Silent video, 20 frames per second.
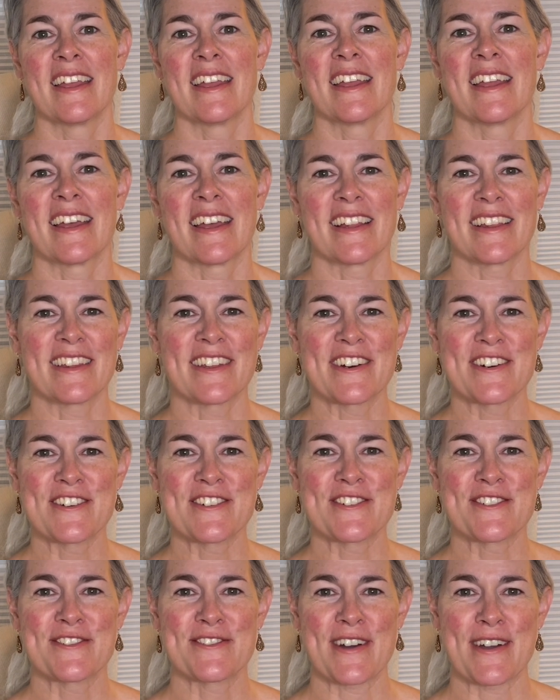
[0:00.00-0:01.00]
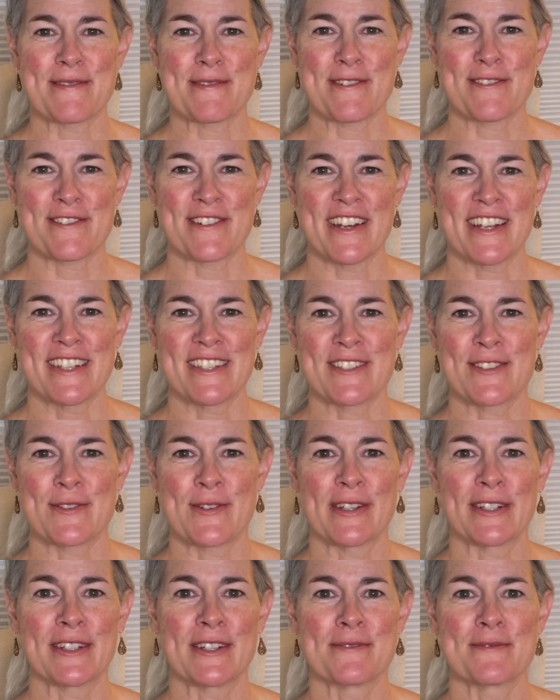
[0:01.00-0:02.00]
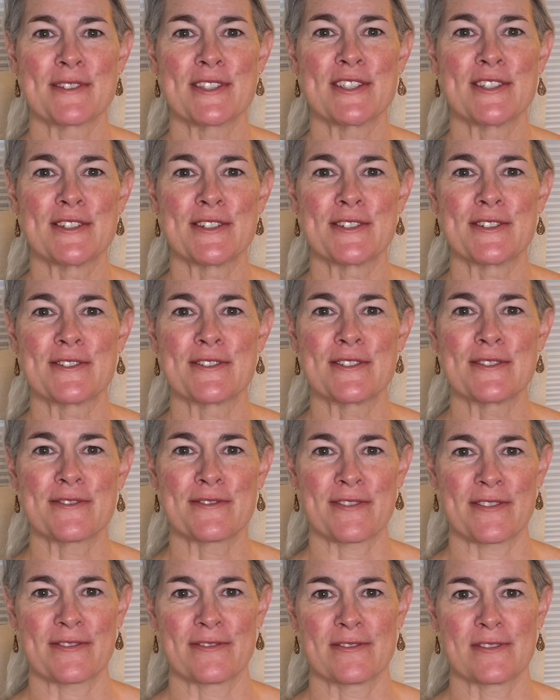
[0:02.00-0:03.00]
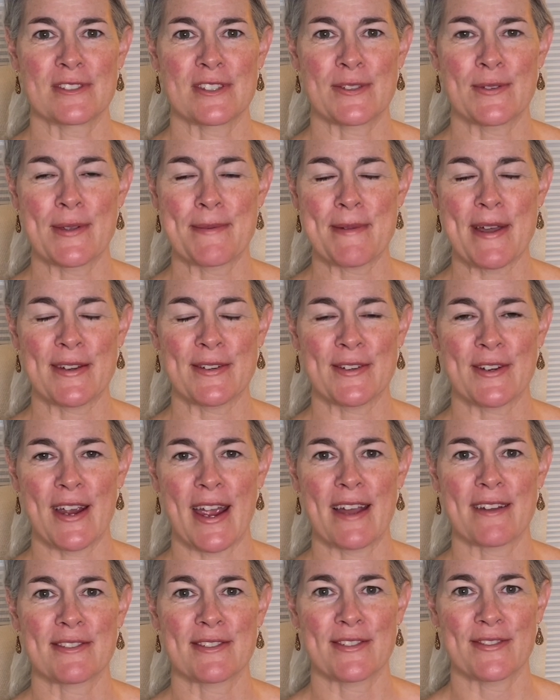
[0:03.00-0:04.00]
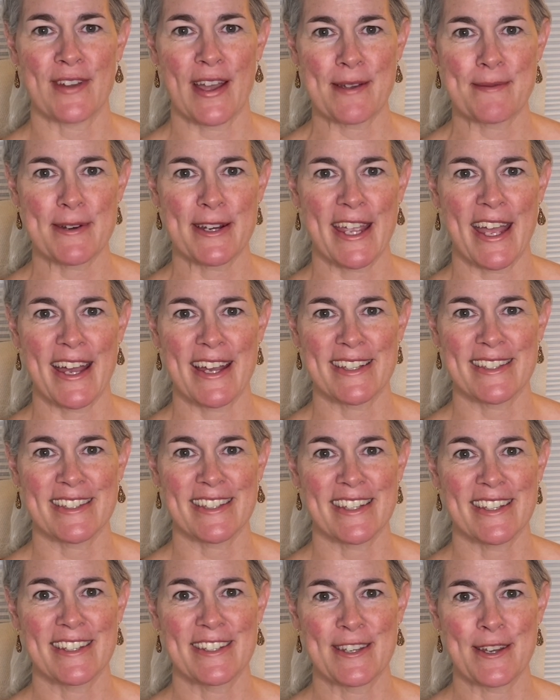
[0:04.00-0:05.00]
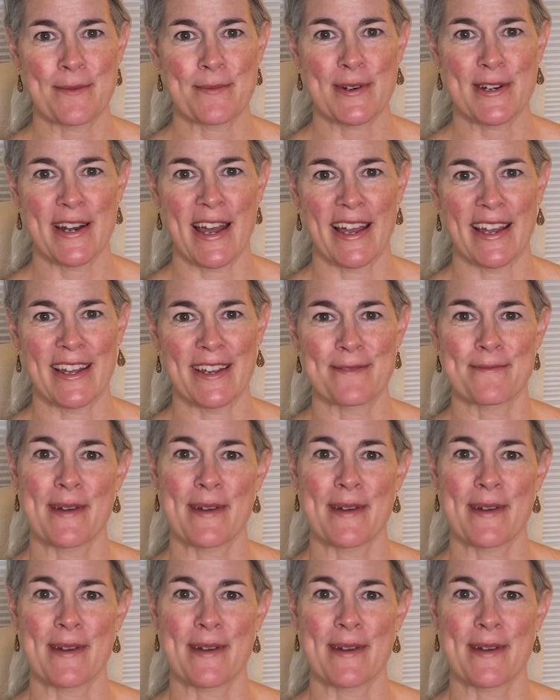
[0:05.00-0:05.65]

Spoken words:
Hello, fiber friends. Welcome to Sweet Mountain Crafts Fibercast number 9.